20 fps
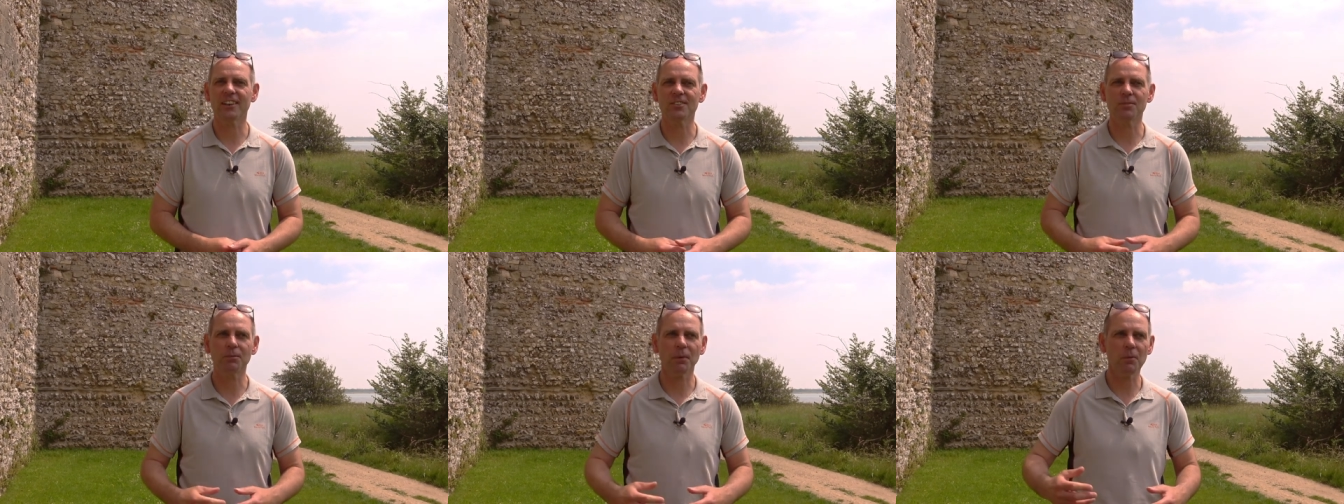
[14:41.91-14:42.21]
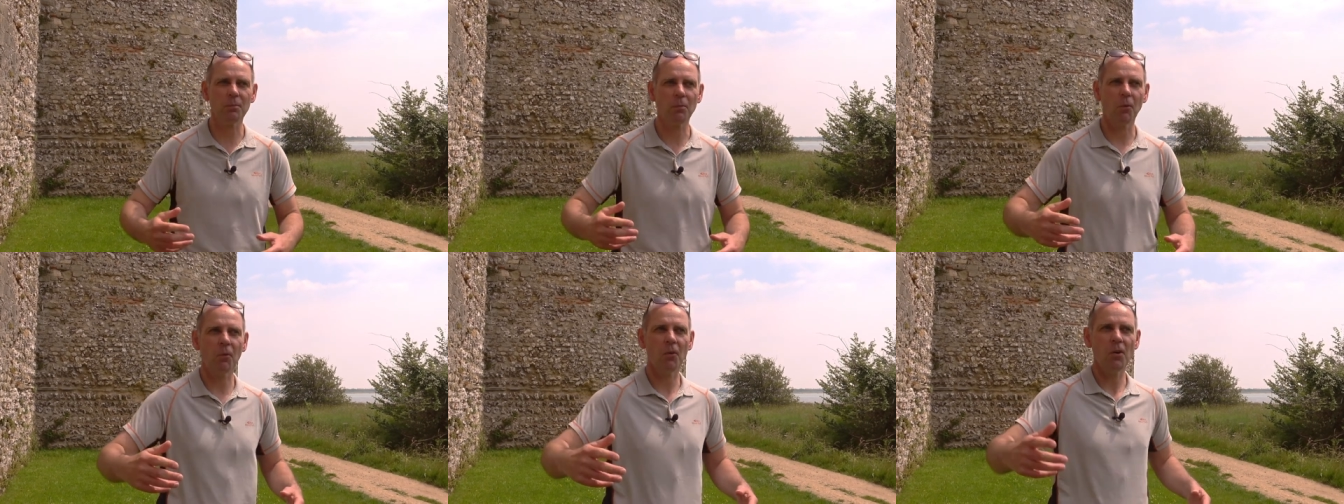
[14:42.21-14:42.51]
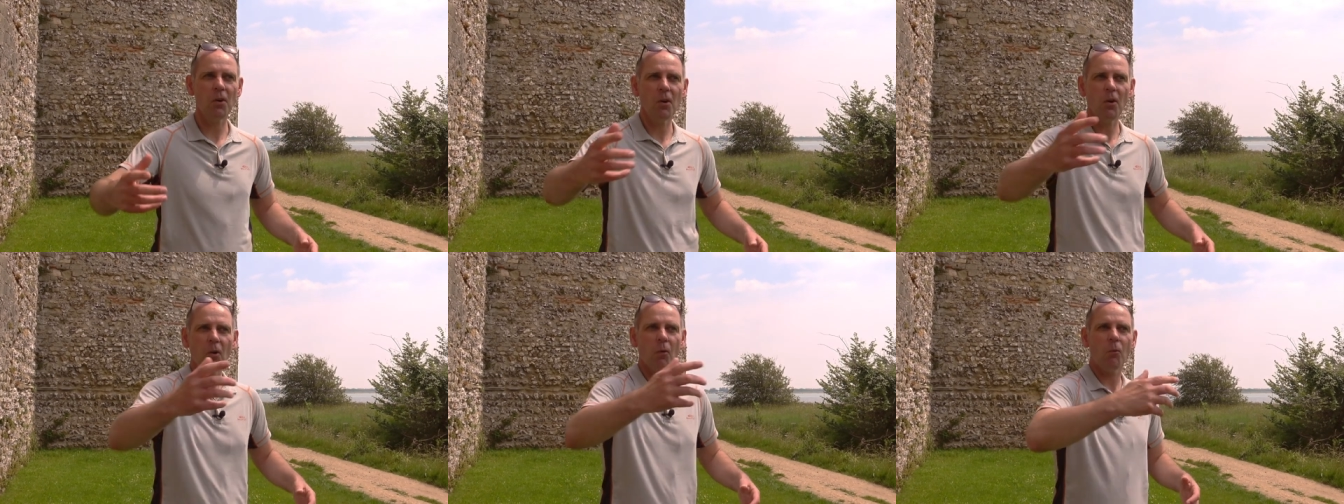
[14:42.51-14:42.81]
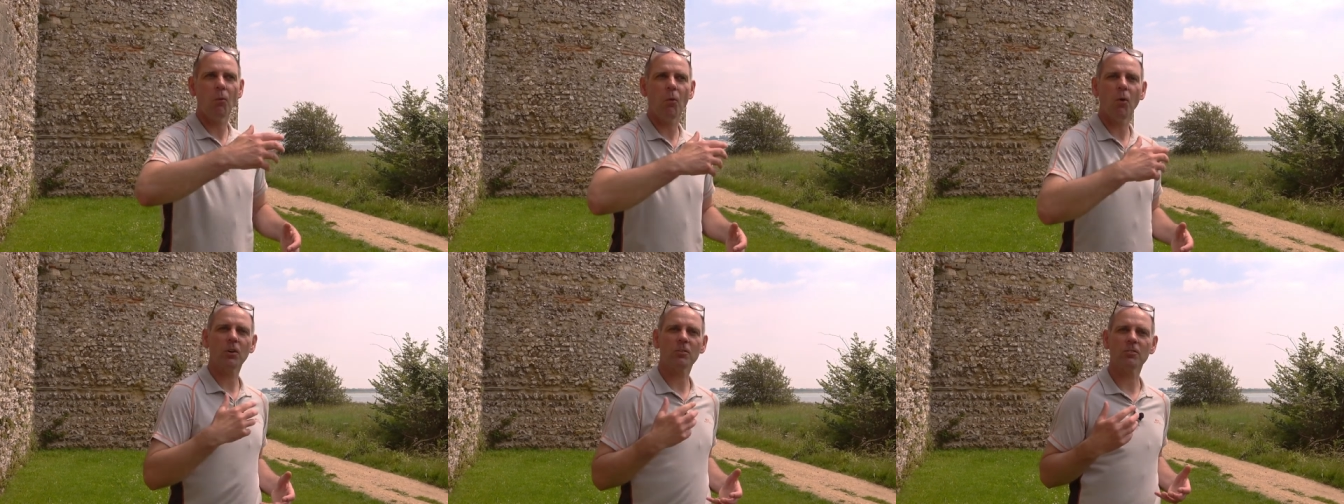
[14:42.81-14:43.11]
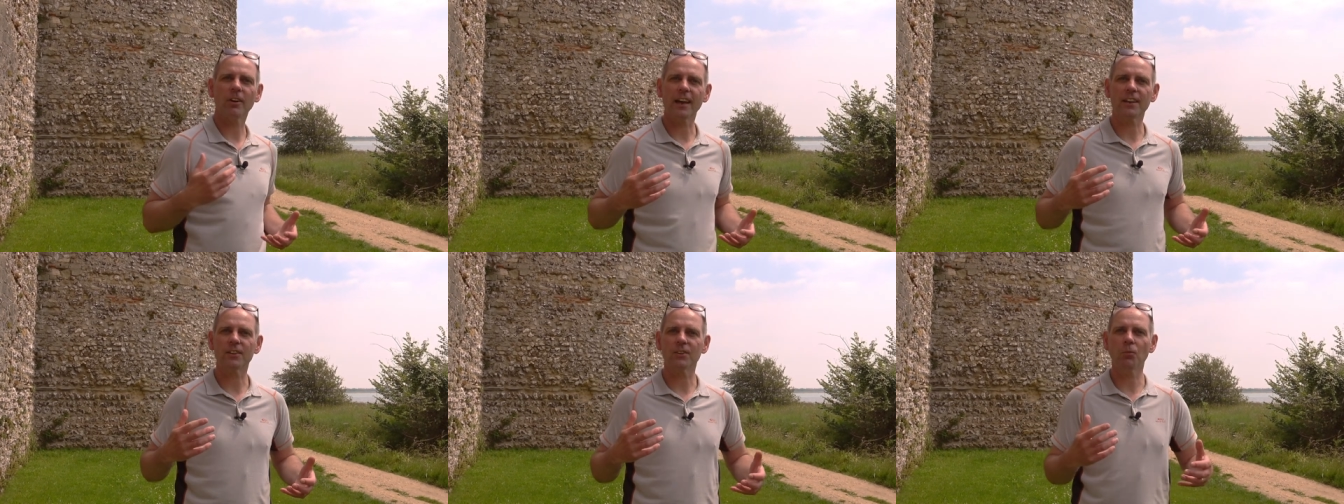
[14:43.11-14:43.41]
as people walked
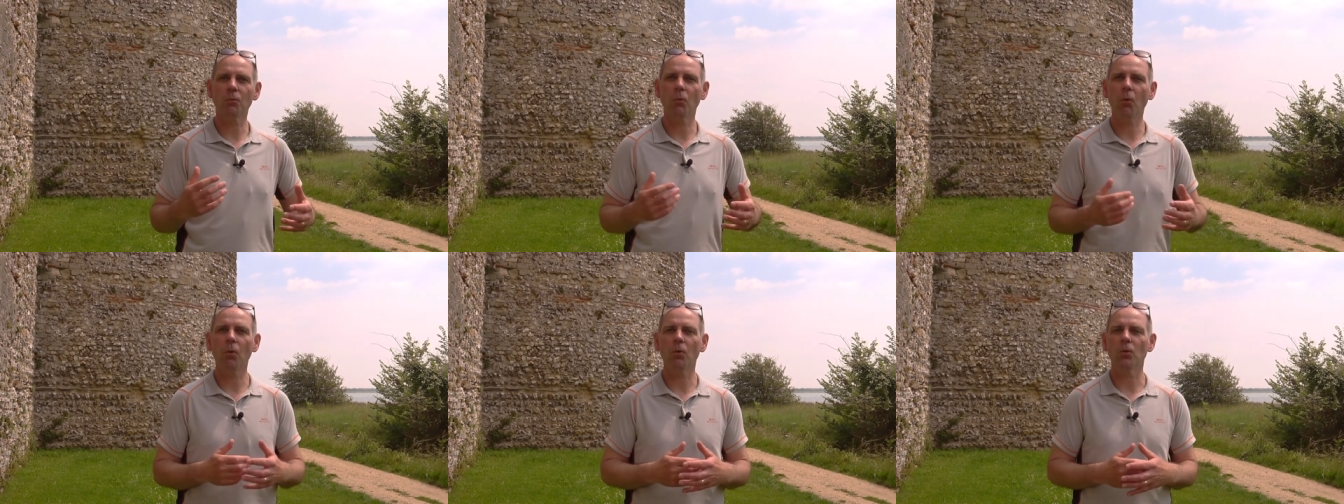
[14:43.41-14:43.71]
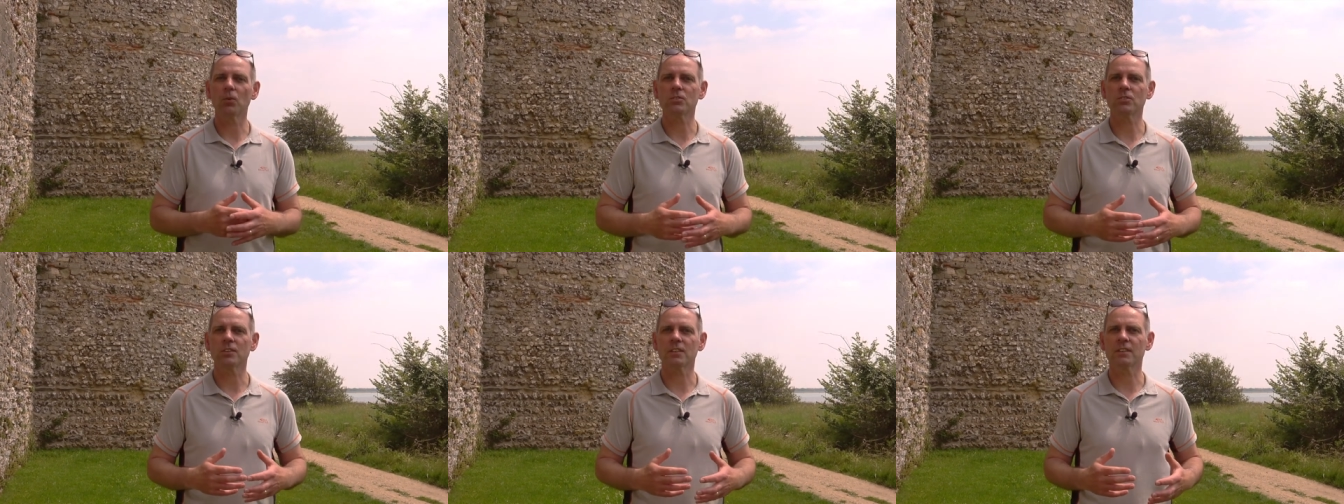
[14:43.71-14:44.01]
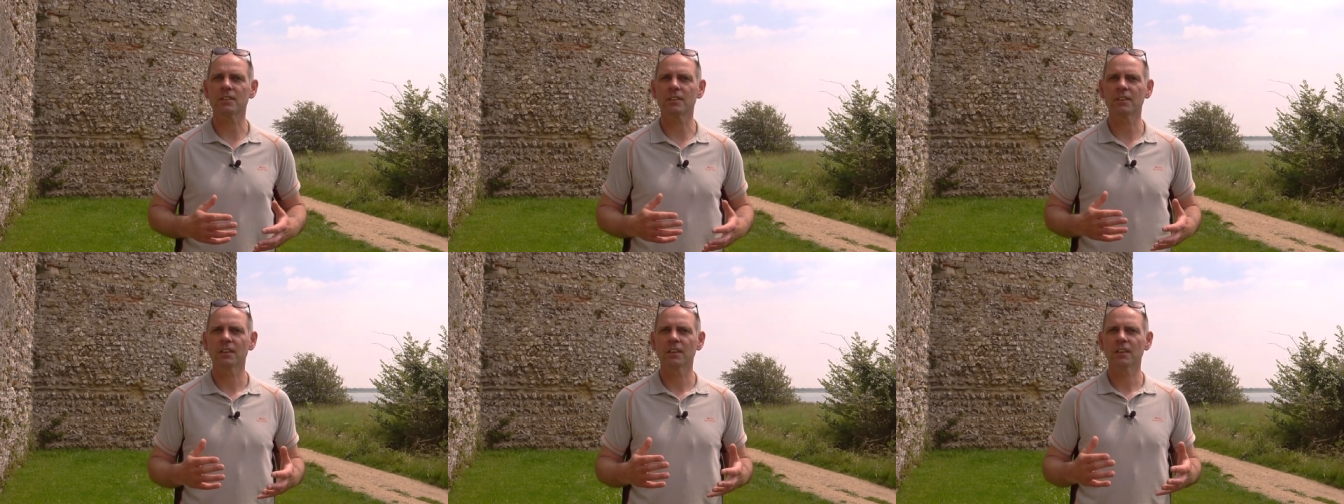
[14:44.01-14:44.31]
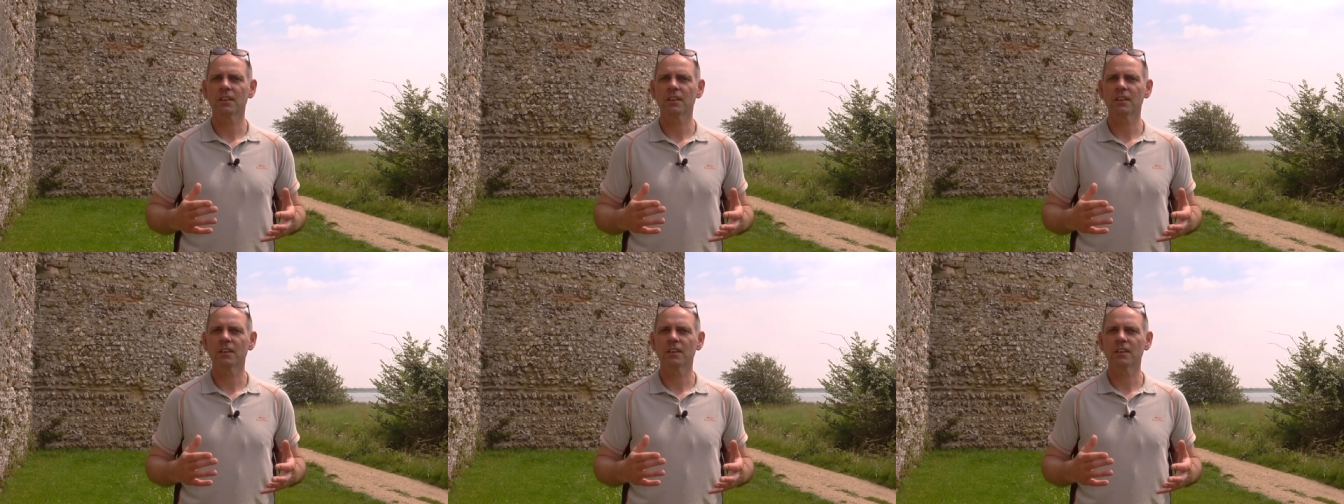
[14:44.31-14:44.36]
round the walls and